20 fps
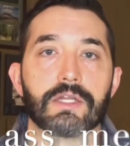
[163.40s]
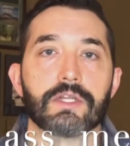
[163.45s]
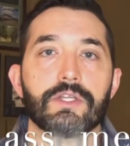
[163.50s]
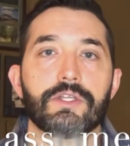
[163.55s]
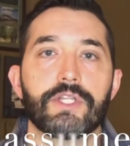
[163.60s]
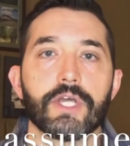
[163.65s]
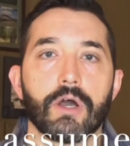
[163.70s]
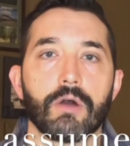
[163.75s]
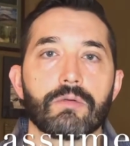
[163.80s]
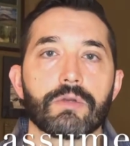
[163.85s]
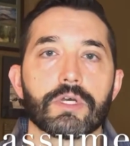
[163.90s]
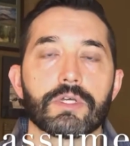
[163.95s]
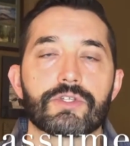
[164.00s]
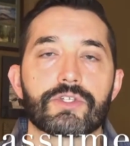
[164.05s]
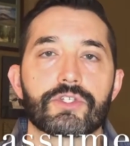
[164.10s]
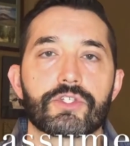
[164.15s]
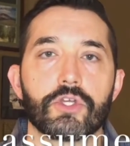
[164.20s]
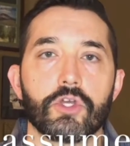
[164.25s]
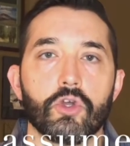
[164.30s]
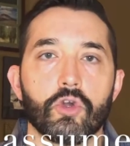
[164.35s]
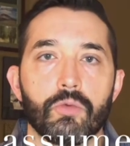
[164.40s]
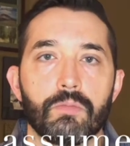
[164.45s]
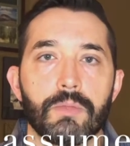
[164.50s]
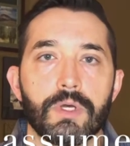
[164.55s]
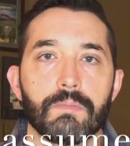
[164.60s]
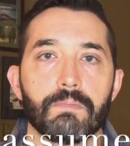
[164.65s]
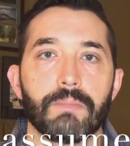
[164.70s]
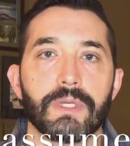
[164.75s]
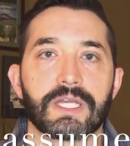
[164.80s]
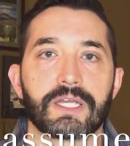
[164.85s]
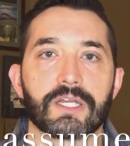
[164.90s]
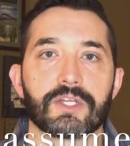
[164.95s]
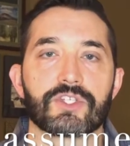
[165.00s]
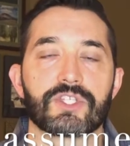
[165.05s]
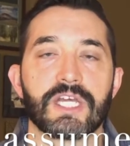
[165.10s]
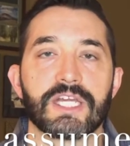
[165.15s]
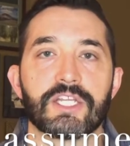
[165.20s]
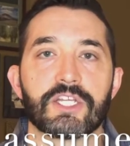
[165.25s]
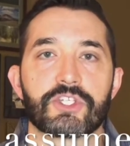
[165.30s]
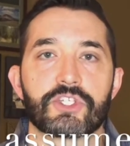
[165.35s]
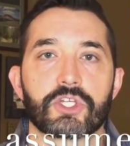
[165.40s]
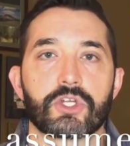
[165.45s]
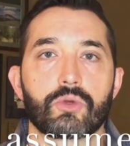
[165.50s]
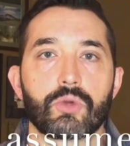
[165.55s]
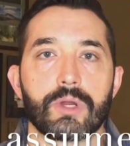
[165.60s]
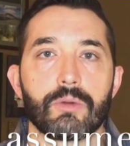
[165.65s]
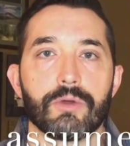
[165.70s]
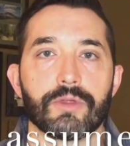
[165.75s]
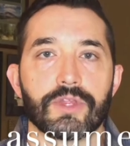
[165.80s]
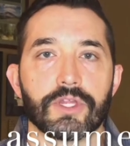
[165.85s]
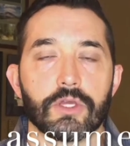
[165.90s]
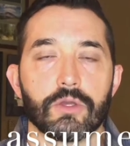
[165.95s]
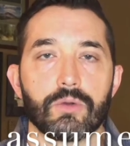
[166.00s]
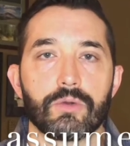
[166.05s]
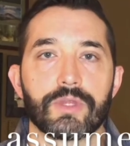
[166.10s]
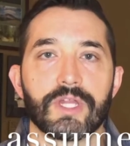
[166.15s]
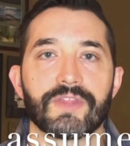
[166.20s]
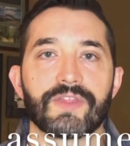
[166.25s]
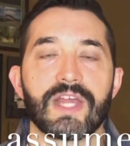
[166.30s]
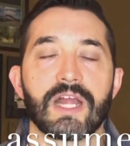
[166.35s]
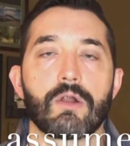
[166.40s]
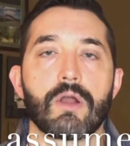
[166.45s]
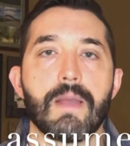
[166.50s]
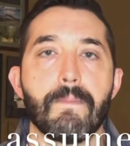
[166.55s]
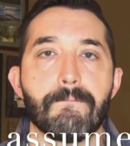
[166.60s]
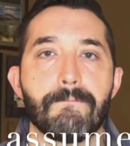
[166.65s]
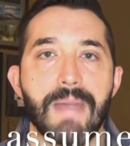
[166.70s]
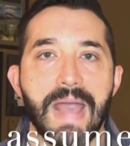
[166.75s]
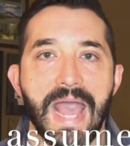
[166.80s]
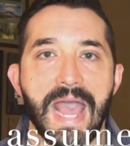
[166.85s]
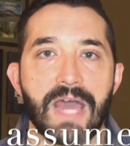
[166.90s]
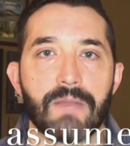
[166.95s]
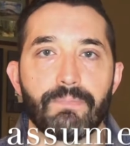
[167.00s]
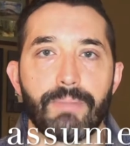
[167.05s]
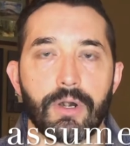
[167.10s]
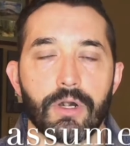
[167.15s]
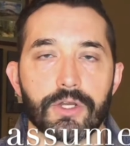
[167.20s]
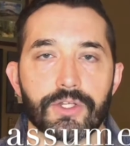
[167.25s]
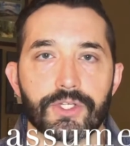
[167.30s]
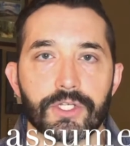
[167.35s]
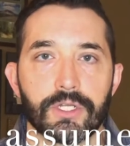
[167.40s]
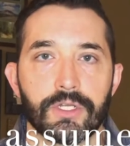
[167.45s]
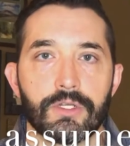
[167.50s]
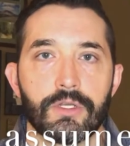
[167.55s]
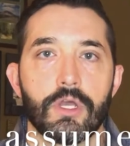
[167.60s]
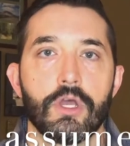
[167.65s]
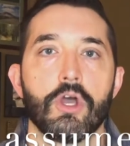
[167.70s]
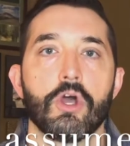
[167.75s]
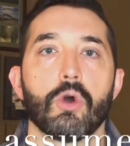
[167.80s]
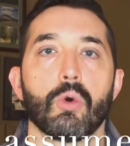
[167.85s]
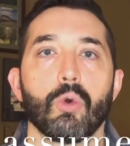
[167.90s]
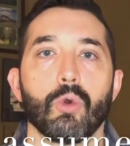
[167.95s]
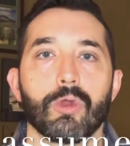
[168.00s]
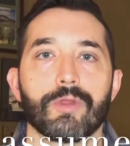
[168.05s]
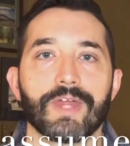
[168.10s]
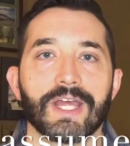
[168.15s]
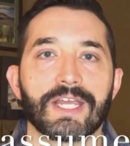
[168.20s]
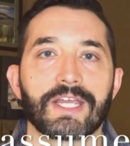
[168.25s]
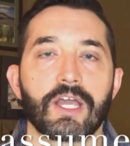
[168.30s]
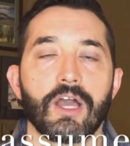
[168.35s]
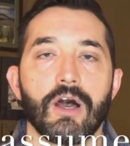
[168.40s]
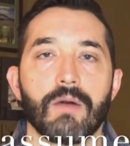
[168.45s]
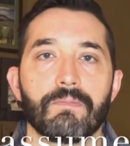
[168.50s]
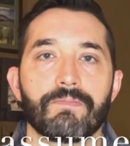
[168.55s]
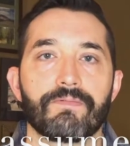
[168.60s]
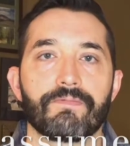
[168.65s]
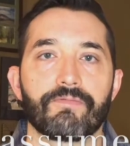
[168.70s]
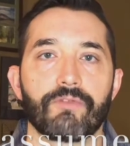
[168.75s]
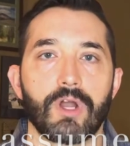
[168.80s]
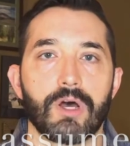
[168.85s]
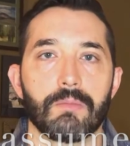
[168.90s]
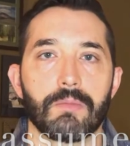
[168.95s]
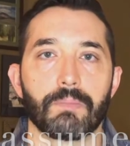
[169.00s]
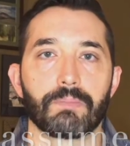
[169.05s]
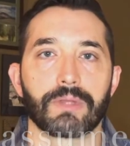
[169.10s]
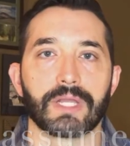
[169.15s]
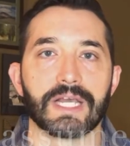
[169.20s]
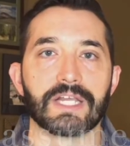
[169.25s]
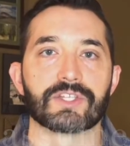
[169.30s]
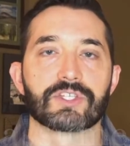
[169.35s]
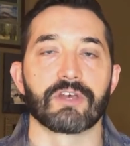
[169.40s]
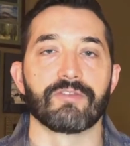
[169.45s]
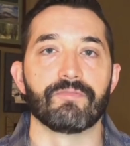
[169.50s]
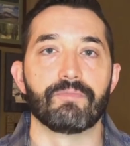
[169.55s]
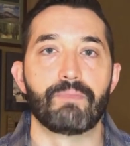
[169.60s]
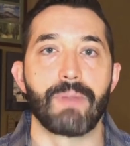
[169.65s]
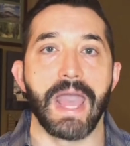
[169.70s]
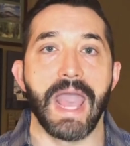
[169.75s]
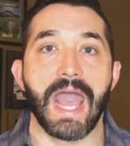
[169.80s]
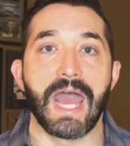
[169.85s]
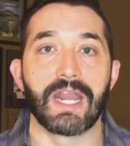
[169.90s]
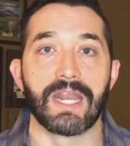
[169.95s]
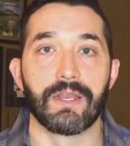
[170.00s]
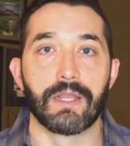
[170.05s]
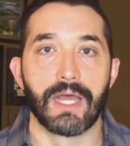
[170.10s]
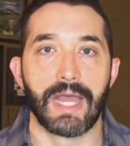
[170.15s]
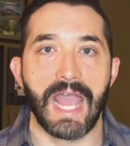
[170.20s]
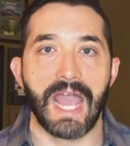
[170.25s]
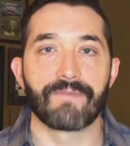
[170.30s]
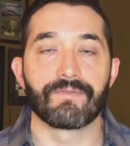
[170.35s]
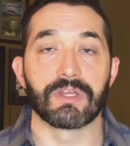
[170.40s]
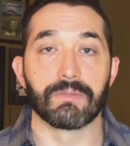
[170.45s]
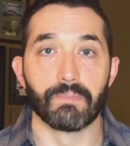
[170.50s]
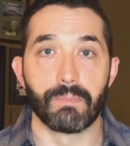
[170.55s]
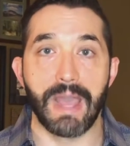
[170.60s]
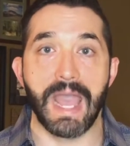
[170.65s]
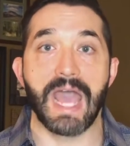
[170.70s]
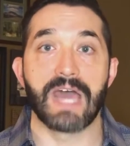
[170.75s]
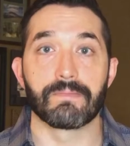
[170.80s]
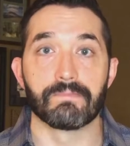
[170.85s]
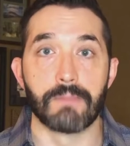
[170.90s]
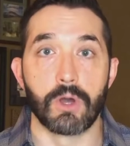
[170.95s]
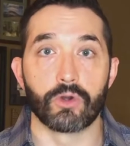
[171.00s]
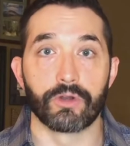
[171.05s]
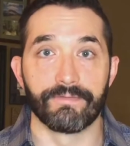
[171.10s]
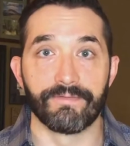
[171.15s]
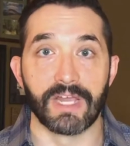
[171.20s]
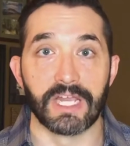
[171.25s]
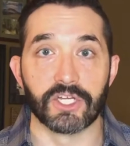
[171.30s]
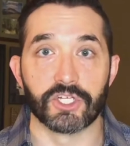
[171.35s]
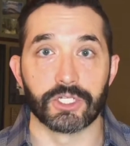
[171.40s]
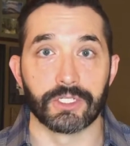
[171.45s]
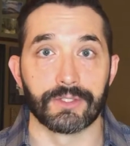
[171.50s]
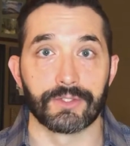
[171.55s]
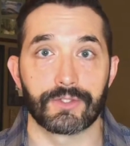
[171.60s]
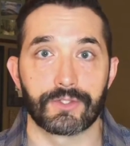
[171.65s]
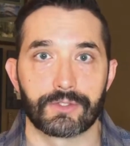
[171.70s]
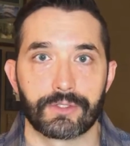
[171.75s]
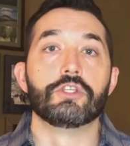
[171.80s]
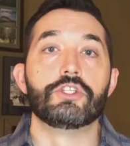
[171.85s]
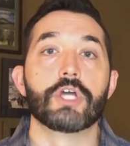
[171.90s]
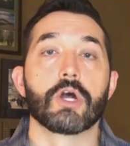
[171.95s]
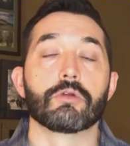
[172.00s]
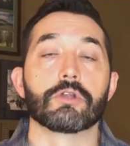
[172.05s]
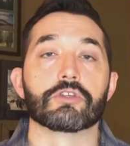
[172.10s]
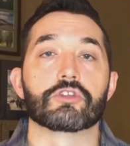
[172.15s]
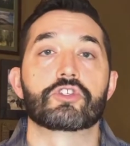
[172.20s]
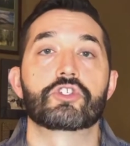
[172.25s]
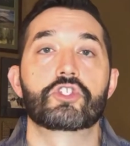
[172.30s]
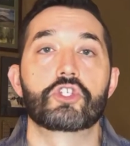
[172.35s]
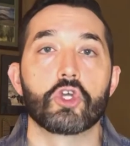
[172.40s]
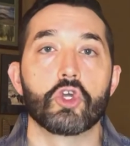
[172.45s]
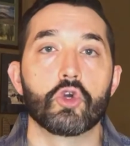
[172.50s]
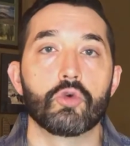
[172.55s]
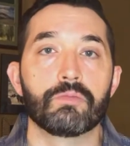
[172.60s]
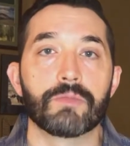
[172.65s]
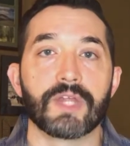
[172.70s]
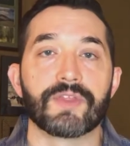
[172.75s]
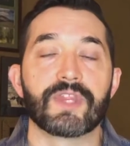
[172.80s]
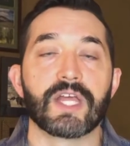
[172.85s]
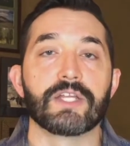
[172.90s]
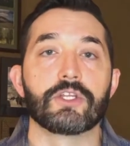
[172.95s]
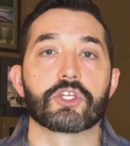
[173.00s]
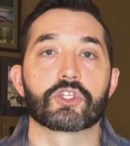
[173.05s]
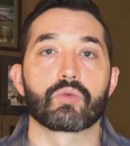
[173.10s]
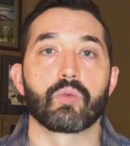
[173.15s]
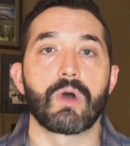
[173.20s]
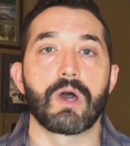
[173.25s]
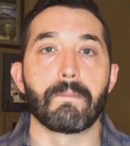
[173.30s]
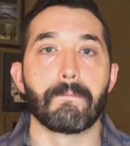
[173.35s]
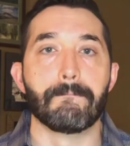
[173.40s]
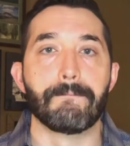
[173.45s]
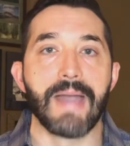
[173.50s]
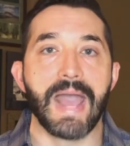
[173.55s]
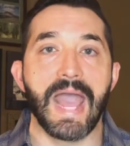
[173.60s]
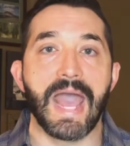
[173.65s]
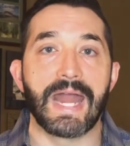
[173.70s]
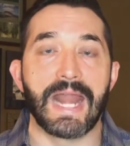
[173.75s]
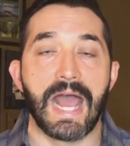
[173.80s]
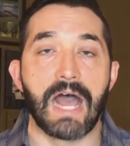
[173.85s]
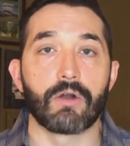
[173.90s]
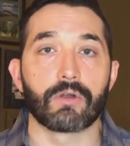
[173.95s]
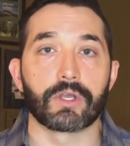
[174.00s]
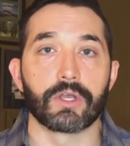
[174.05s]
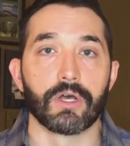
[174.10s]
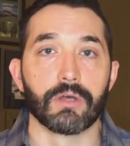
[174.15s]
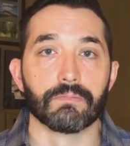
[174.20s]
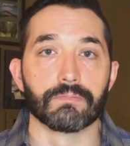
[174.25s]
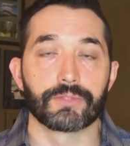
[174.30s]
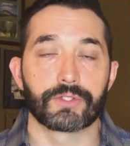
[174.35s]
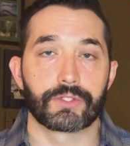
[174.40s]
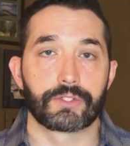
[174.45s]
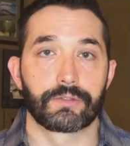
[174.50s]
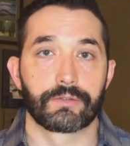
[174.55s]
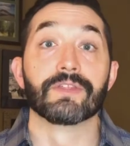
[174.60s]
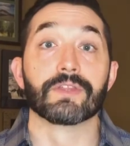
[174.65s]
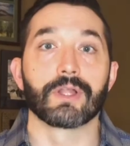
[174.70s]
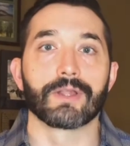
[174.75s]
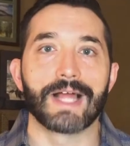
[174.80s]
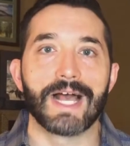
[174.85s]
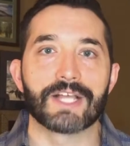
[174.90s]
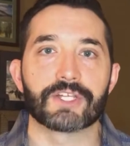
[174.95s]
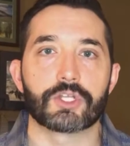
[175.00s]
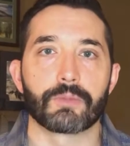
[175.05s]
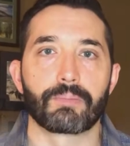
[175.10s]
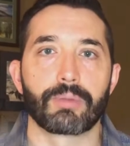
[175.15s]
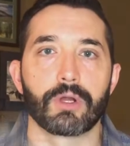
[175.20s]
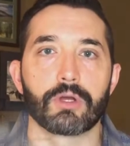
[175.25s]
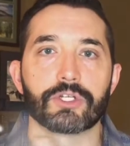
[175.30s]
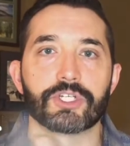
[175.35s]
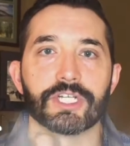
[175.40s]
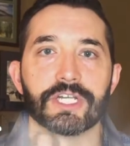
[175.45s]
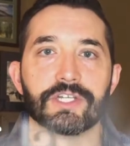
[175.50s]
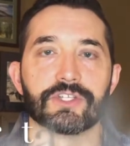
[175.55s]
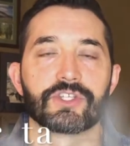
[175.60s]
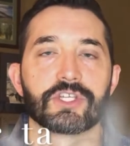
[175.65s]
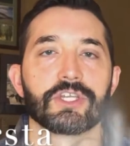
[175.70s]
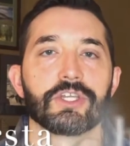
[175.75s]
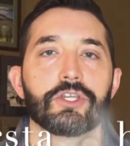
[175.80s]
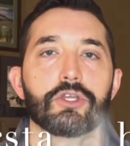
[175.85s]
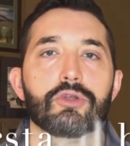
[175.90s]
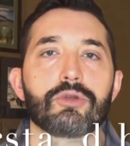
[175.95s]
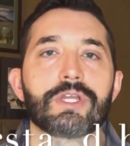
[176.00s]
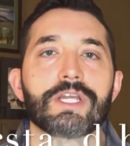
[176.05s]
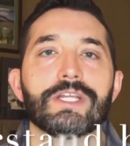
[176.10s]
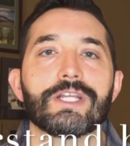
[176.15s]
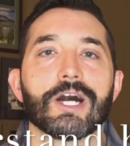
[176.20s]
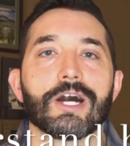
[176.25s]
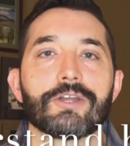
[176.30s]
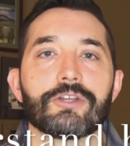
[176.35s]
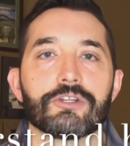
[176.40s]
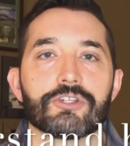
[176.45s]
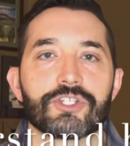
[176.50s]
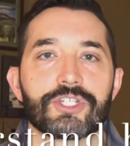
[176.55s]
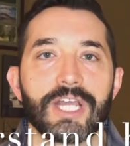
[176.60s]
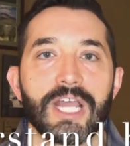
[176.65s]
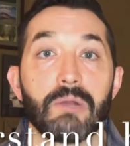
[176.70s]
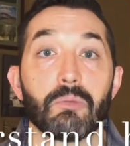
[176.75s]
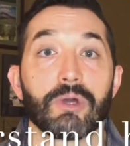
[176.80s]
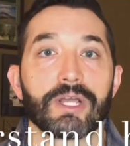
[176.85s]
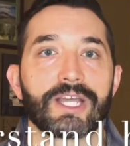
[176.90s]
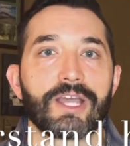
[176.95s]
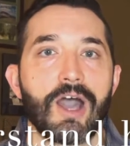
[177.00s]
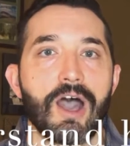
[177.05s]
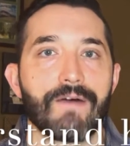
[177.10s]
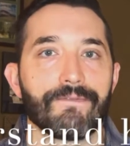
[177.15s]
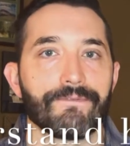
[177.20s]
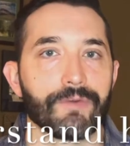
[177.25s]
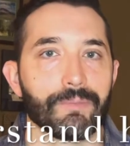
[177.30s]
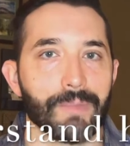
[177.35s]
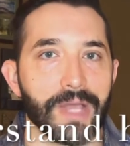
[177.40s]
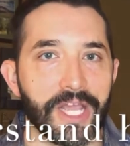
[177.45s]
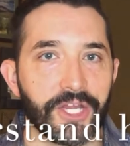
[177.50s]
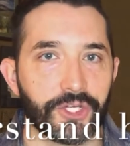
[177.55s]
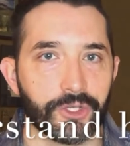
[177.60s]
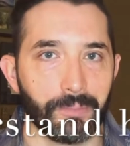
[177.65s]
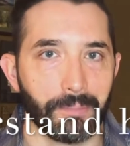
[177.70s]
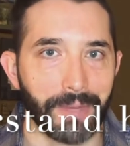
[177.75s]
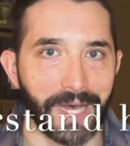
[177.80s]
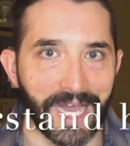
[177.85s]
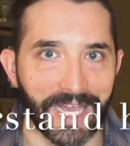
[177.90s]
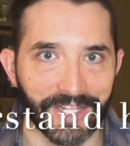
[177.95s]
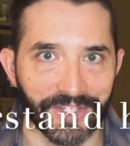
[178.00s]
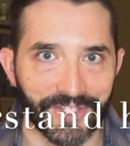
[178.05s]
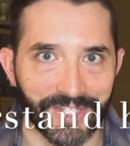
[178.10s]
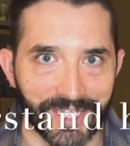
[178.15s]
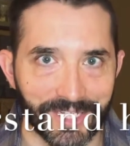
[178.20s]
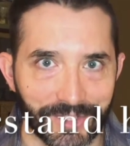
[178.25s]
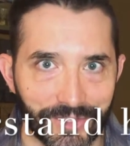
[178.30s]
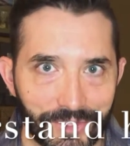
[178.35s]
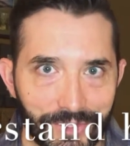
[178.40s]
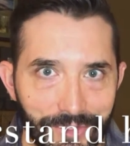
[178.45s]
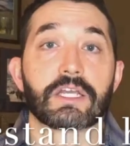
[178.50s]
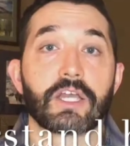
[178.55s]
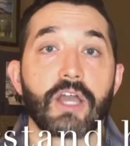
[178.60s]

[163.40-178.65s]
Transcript: Don't assume because they disagree with you that they're a bad person or they come from a place of having bad motivations. Don't assume that they just want bad outcomes. The last approach is you need to understand what confirmation bias is.